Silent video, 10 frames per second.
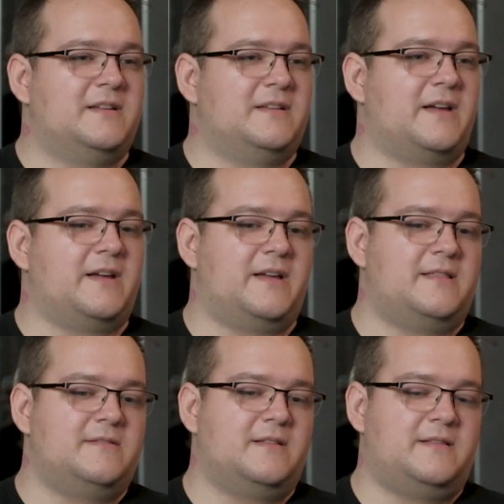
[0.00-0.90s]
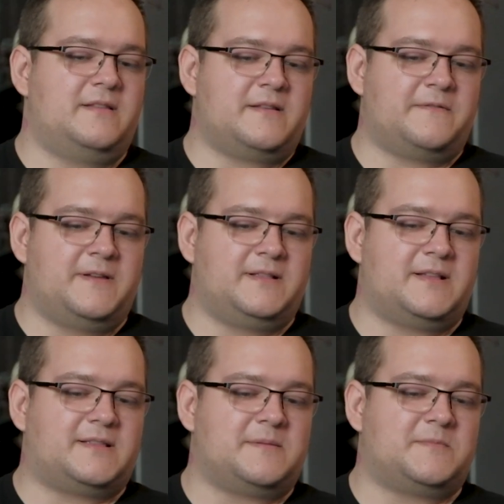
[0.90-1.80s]
Yeah, and another thing
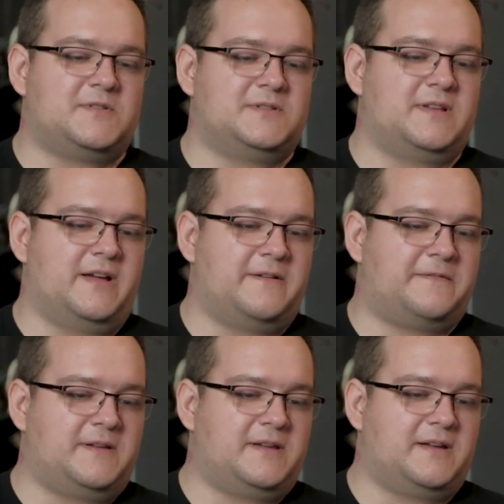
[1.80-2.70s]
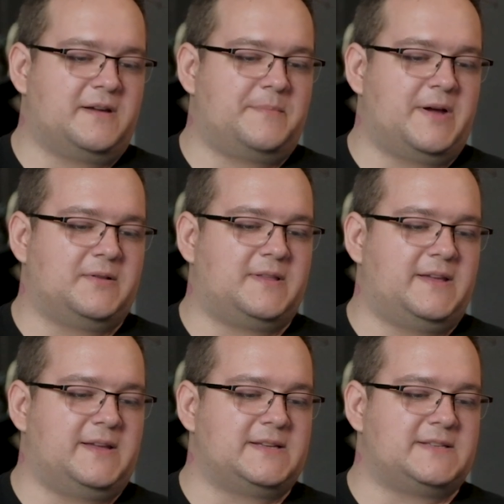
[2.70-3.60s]
that I'm thinking about
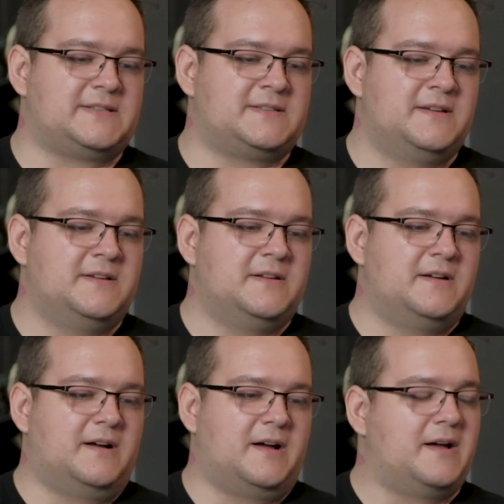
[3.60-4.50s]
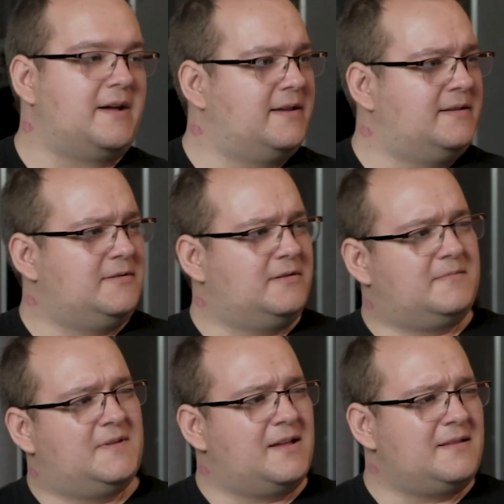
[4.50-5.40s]
is I've
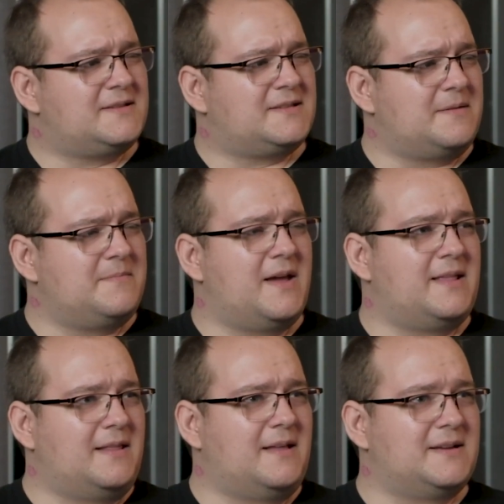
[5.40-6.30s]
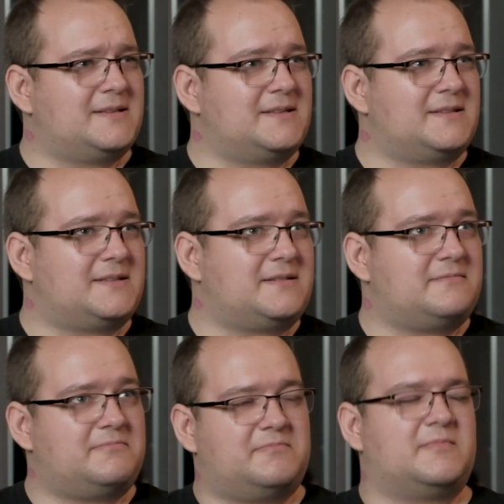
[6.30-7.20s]
done some
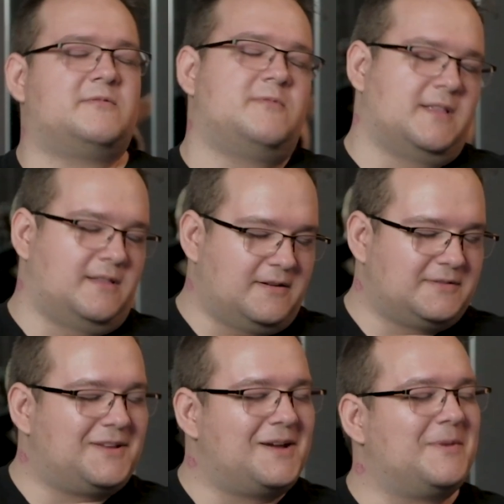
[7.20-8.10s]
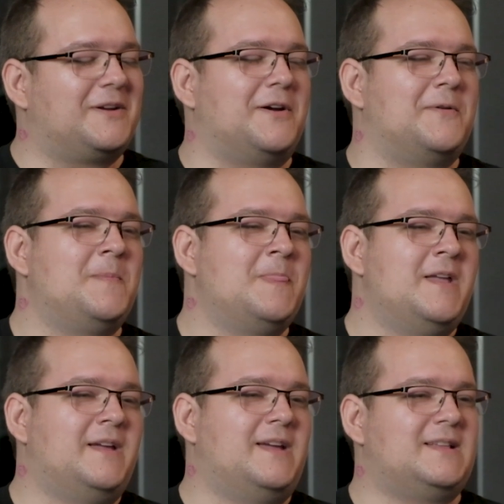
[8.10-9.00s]
analyzers quite a long time ago,
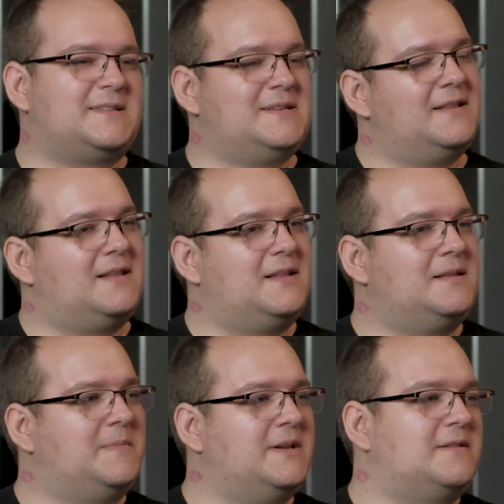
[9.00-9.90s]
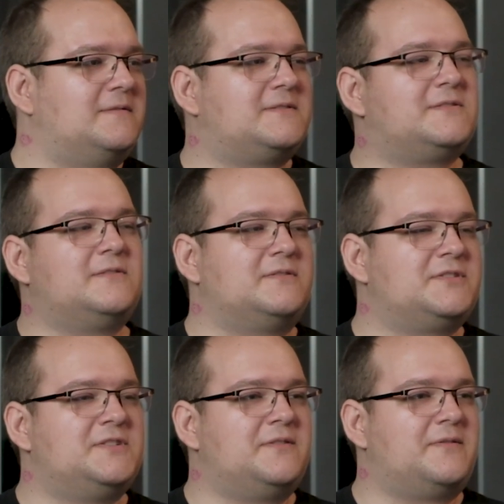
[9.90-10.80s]
and seen a little bit of
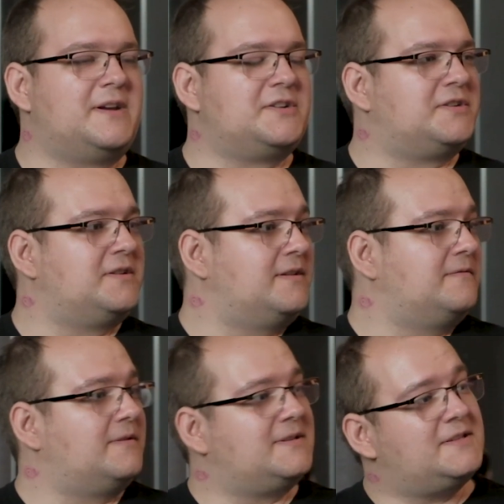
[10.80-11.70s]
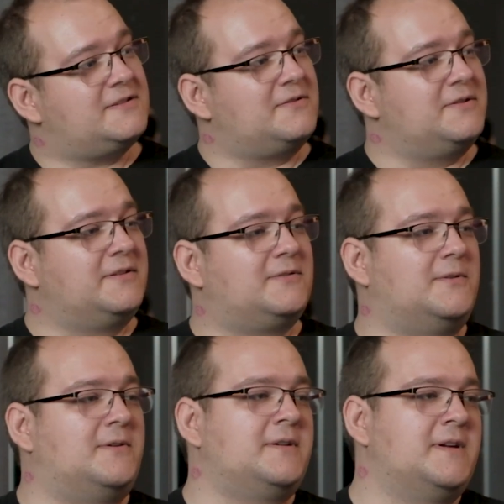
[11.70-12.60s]
source generation. I saw your
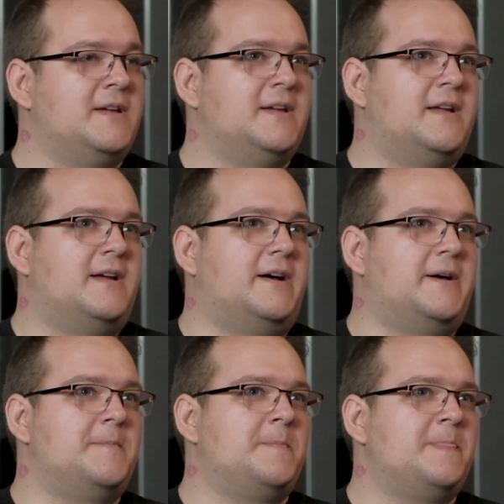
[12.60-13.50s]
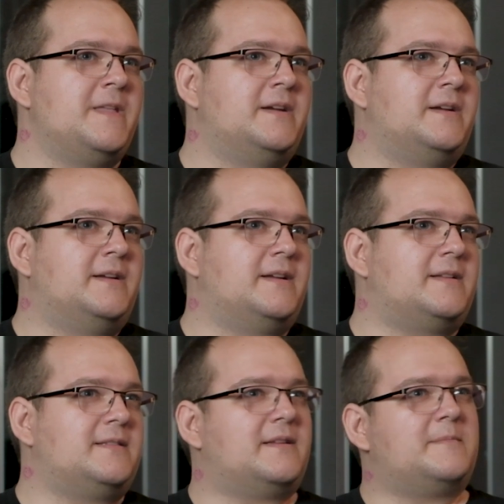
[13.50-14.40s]
talk,
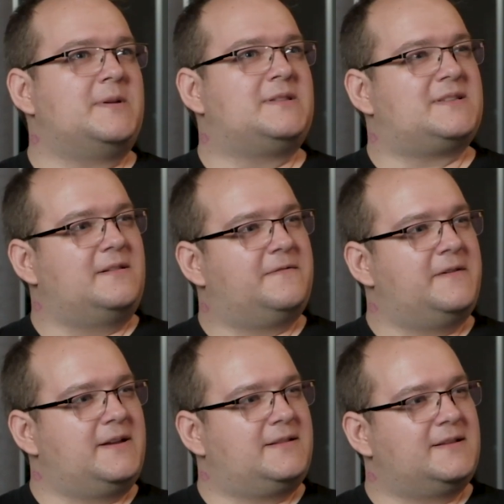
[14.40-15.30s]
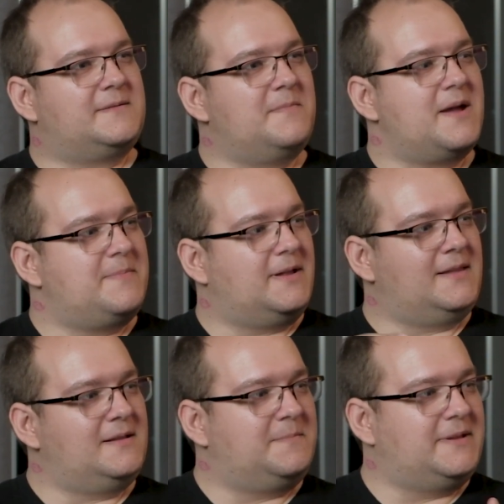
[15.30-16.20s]
but still think that might be a
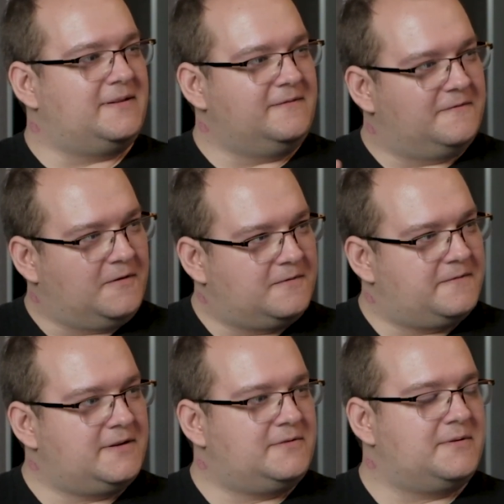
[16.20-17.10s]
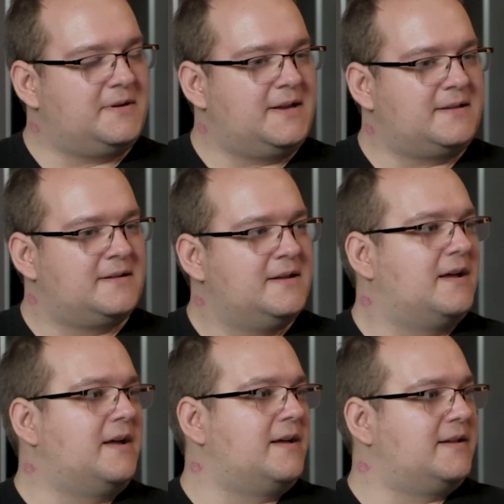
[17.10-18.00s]
little bit involving doing it.
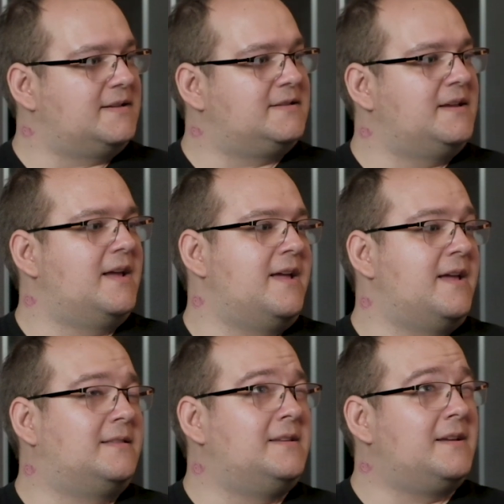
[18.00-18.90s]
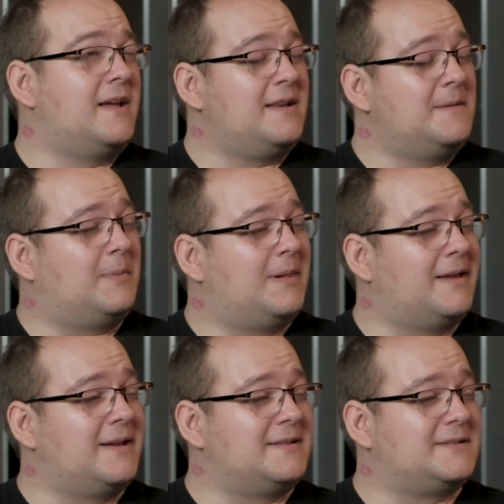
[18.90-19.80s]
Are there any
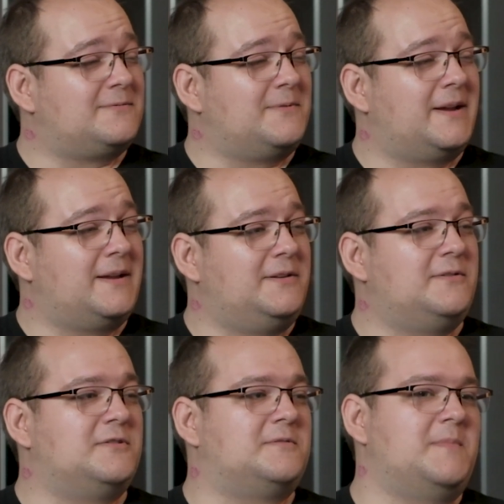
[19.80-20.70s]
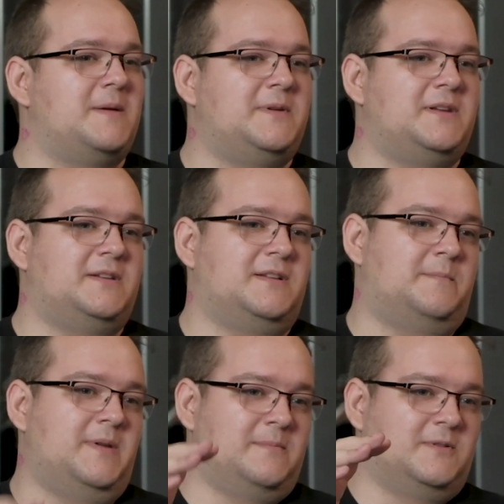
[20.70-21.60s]
plans where you could maybe
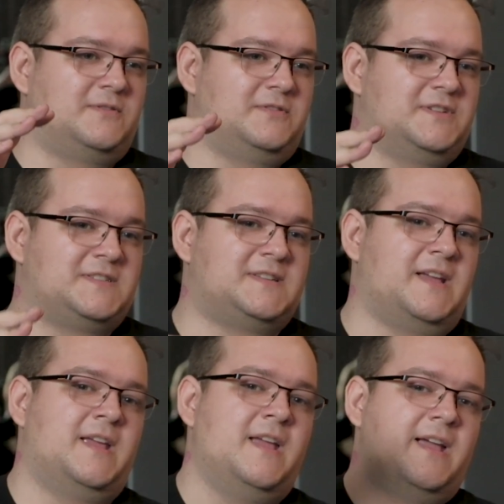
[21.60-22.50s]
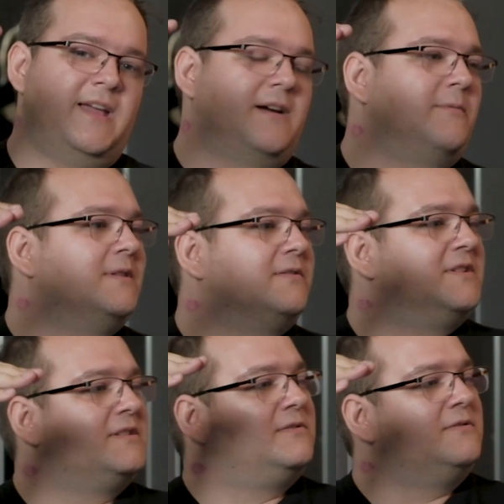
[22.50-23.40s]
be able to just say, hey, I want to
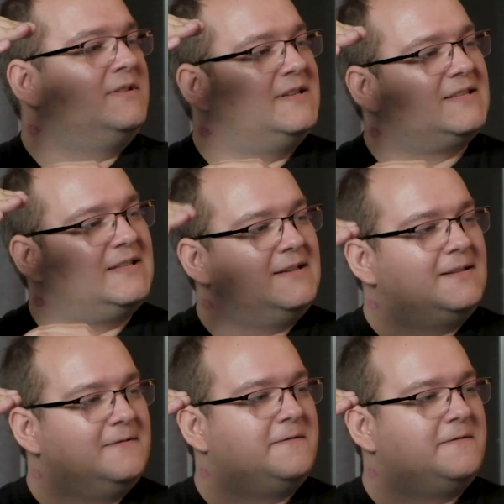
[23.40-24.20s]
just do this little